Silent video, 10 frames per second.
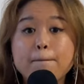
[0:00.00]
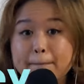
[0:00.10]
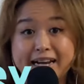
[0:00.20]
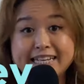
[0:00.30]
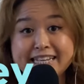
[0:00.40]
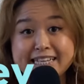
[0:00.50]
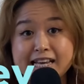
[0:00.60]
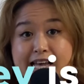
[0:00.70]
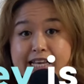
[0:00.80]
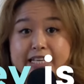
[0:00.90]
Money
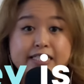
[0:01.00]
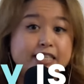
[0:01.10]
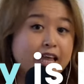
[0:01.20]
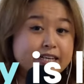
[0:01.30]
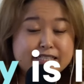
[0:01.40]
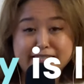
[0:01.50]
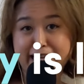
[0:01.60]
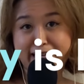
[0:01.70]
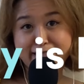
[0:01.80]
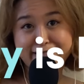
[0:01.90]
is like
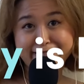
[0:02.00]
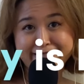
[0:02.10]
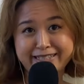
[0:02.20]
sex.